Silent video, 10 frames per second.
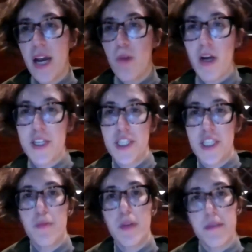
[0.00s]
how
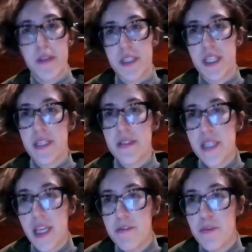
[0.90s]
Washington would have looked at
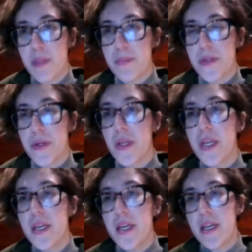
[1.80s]
enslaved people?
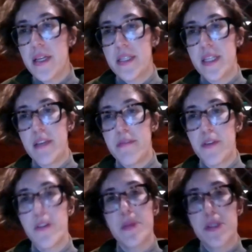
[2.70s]
Did he
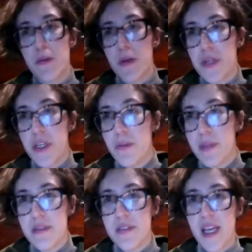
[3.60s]
view them as, quote,
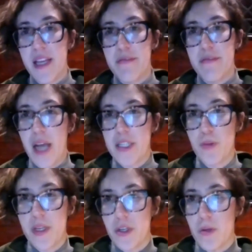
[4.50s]
humans? And if not,
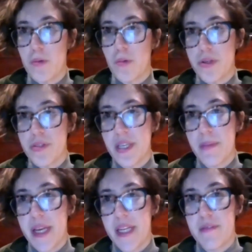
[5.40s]
do we know what words he
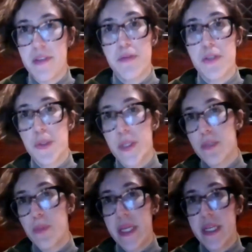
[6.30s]
might have used to
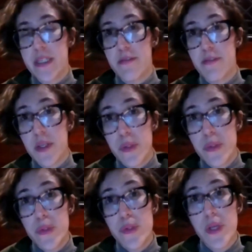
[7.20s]
explain his
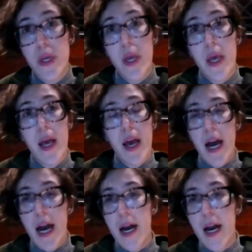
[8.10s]
views?
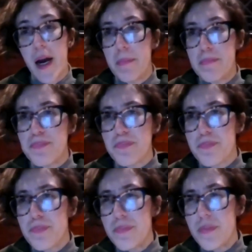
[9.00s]
Um,
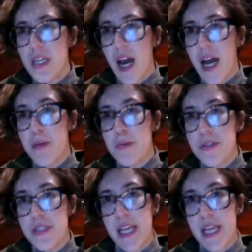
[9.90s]
I
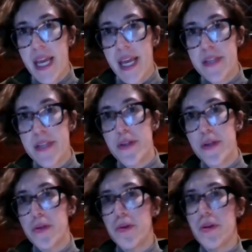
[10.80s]
will say,
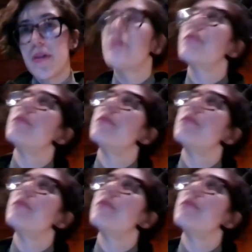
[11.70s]
so